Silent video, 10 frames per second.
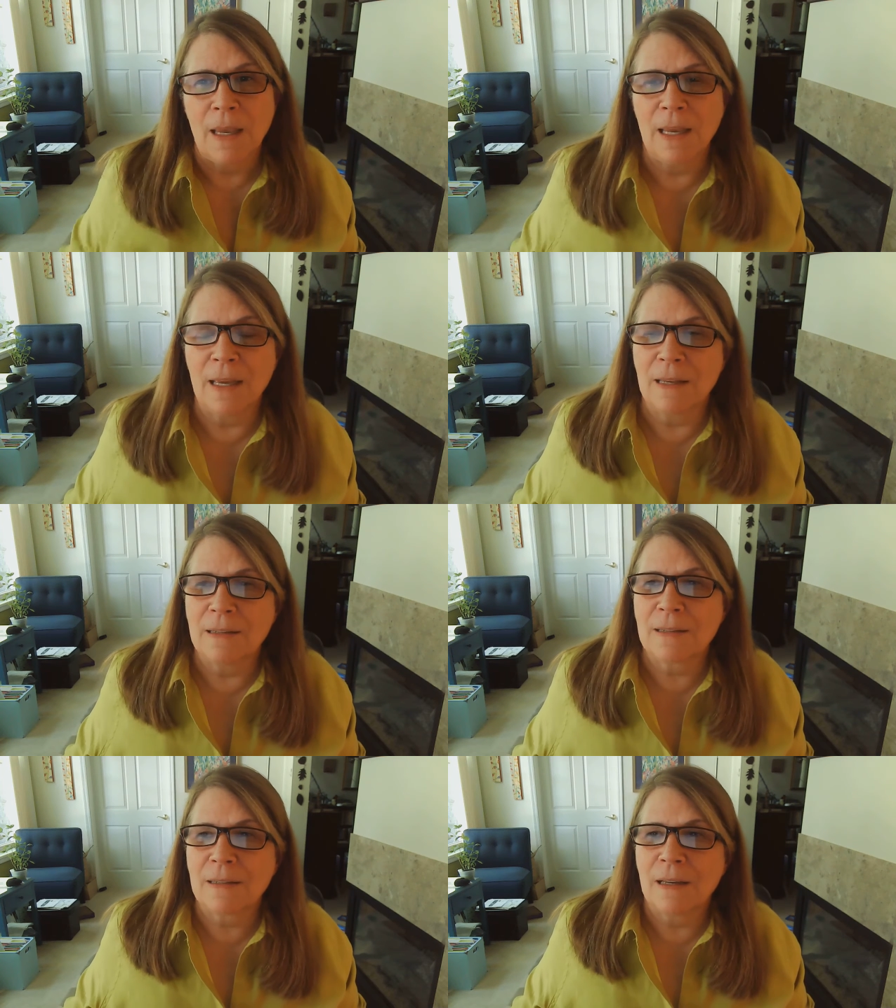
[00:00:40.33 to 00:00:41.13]

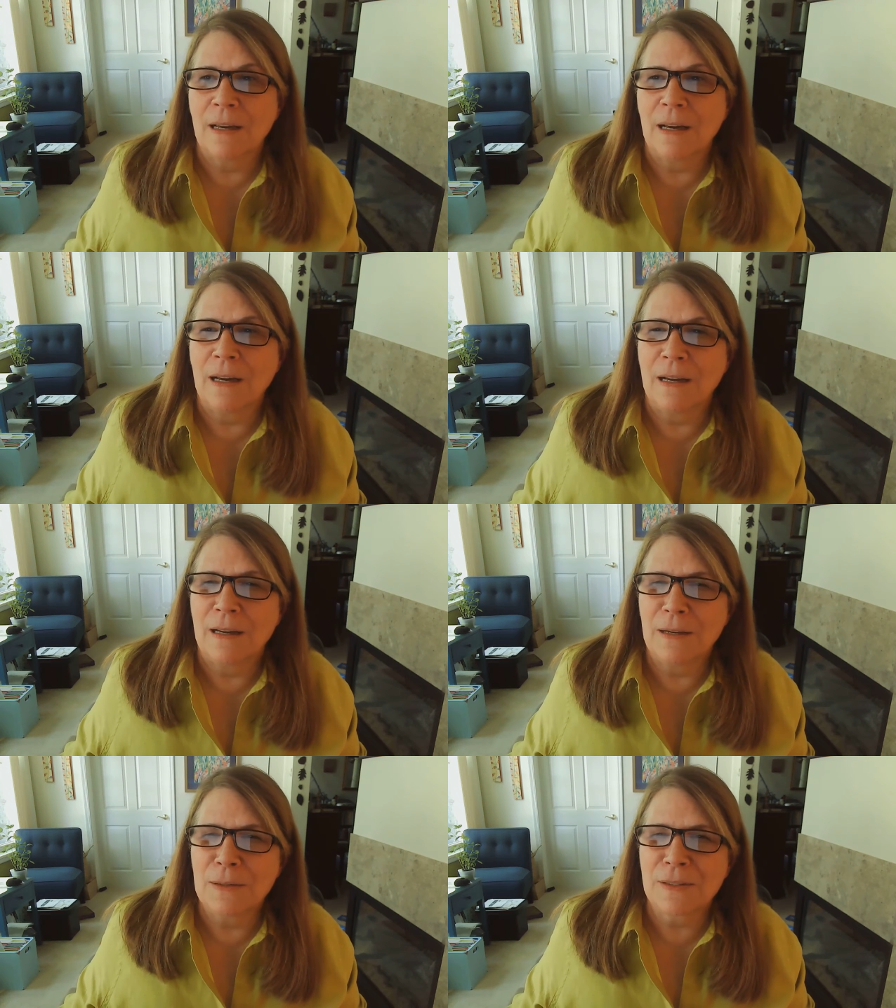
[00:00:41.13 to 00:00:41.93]
And
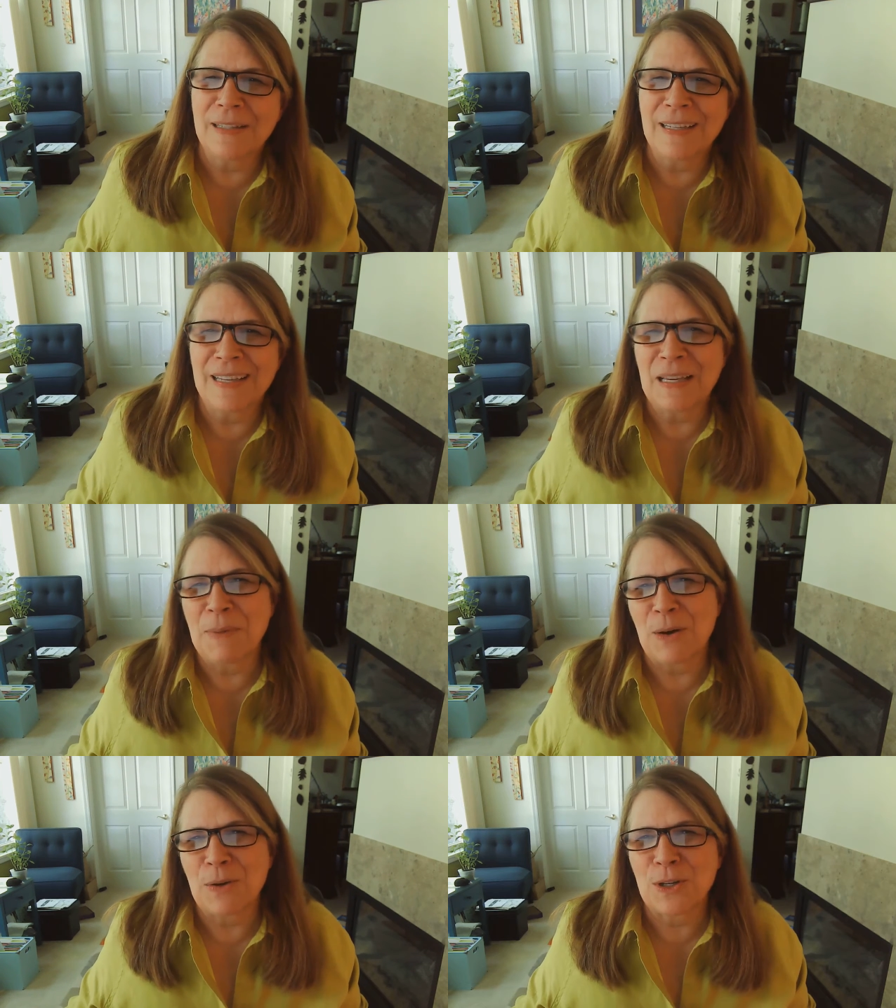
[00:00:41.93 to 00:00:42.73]
I was thinking
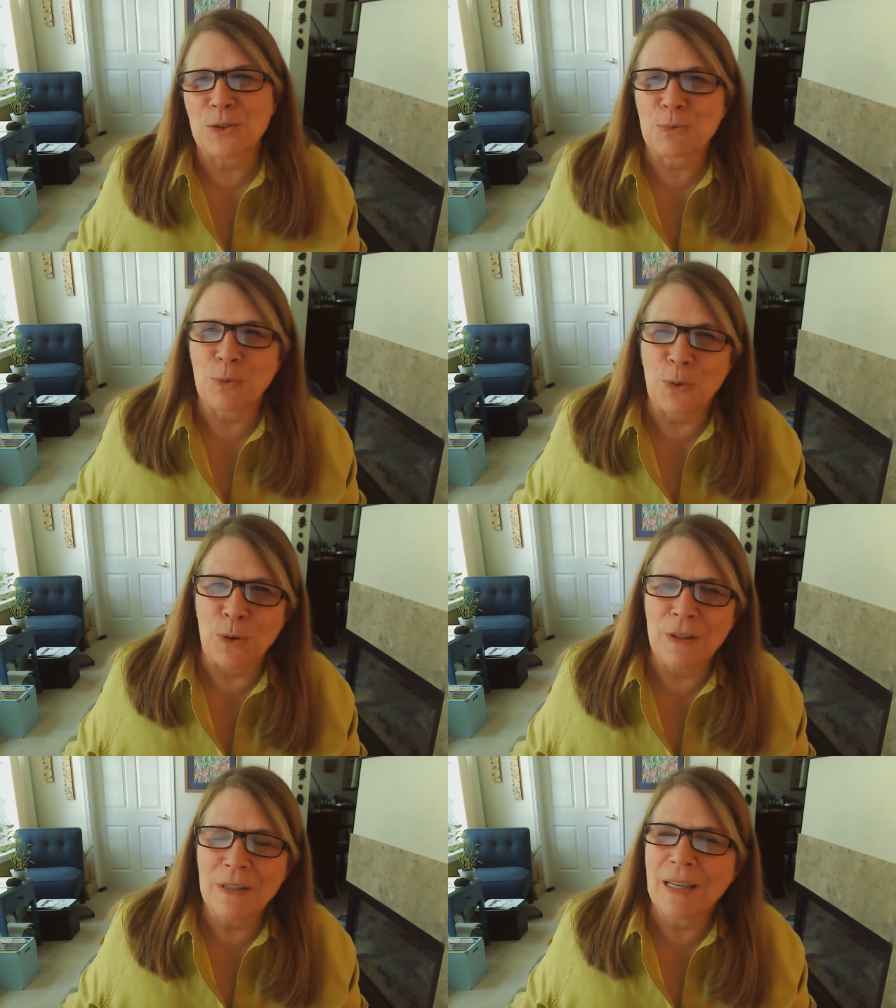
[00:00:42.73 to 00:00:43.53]
about
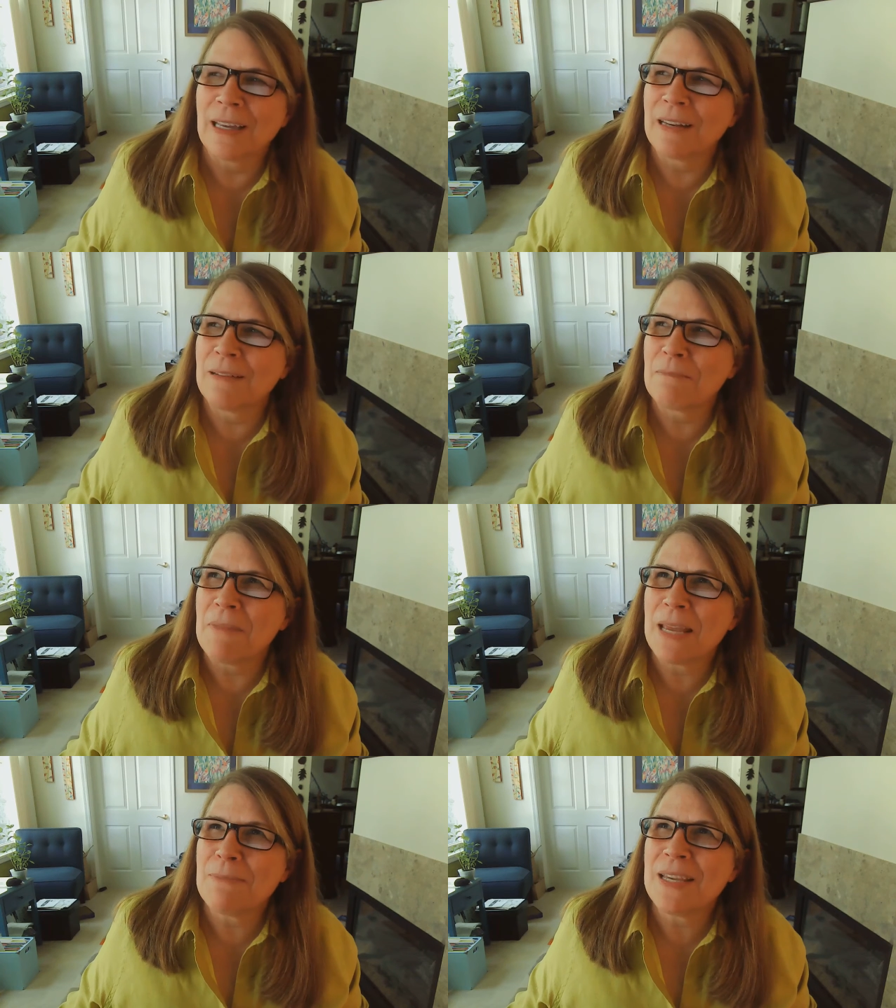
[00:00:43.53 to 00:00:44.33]
control and
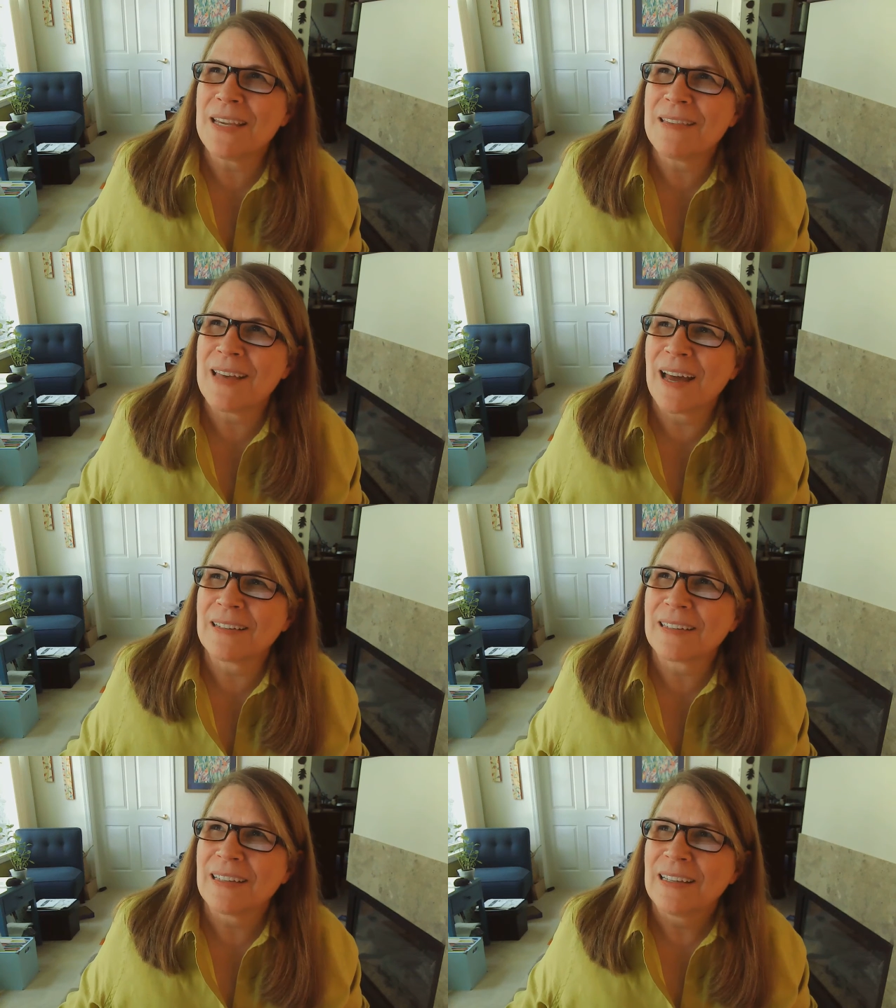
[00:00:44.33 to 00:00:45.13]
maybe
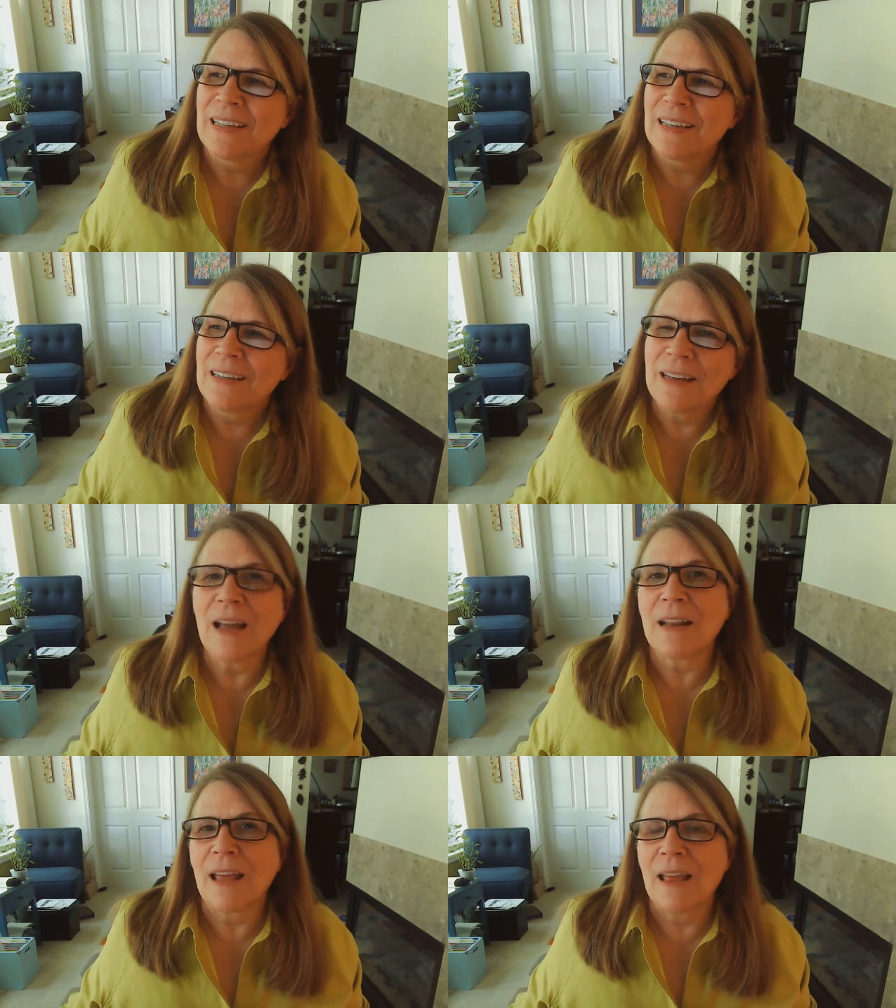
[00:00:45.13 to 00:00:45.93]
that
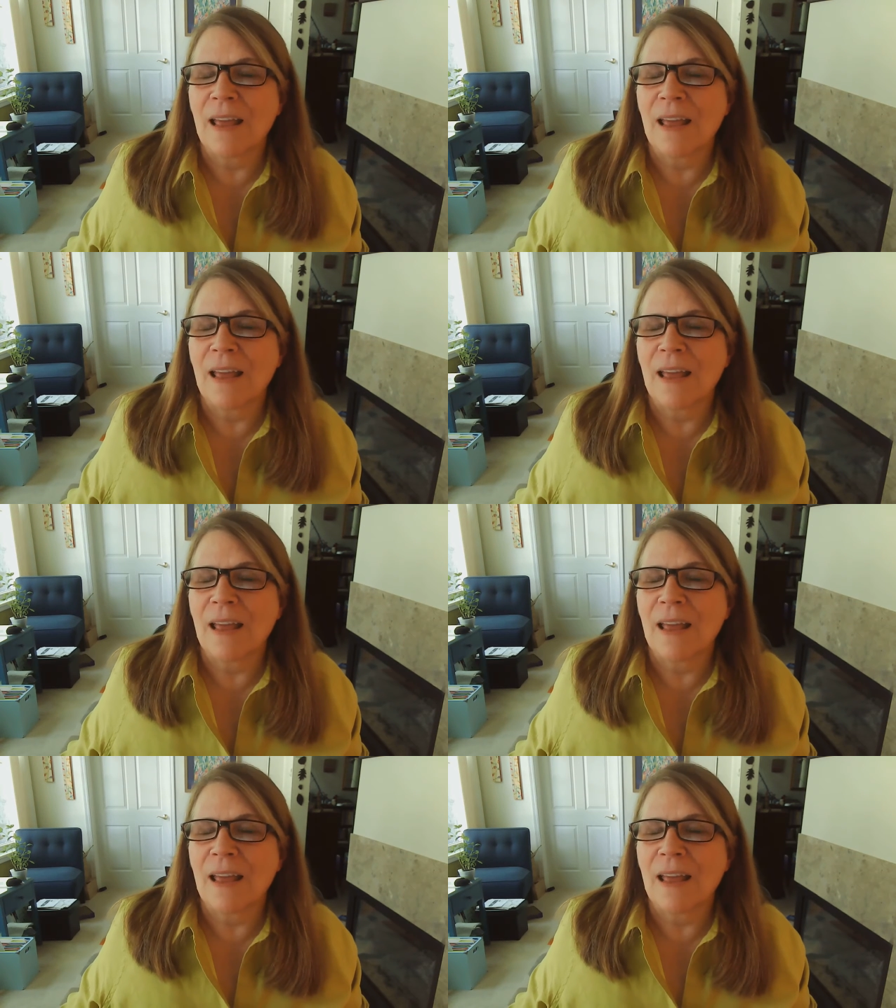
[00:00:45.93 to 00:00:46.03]
not